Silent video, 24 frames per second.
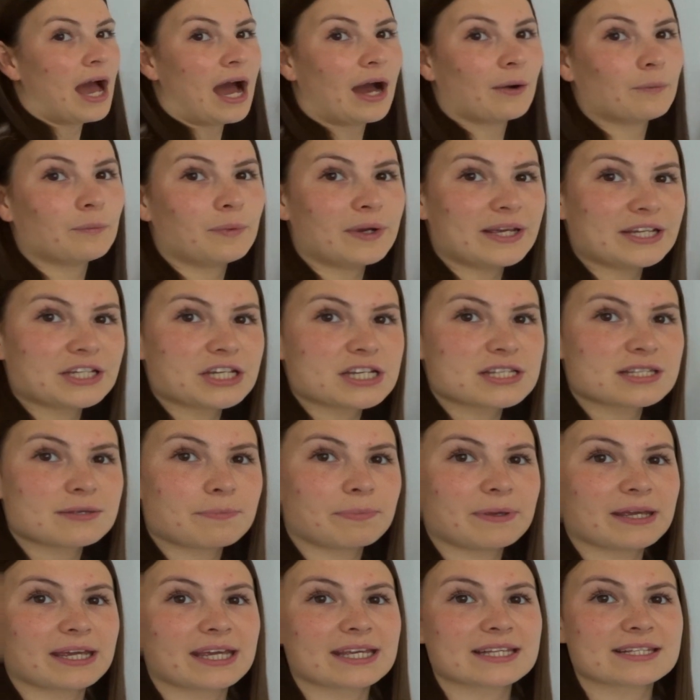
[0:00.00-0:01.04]
And which is the
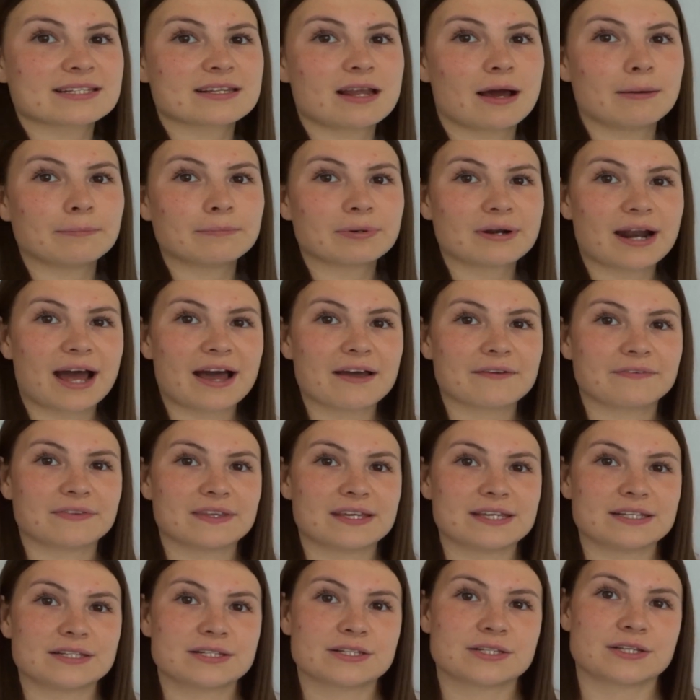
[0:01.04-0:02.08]
biggest number out of
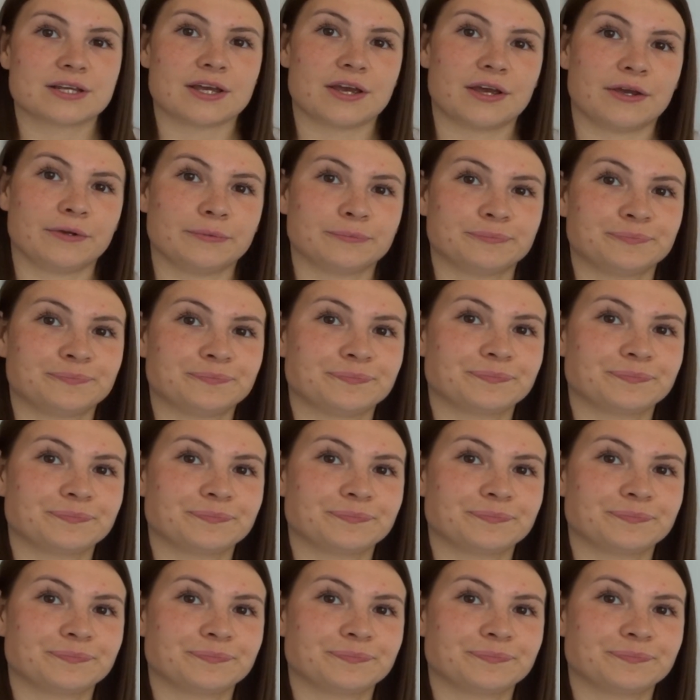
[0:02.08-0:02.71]
these two?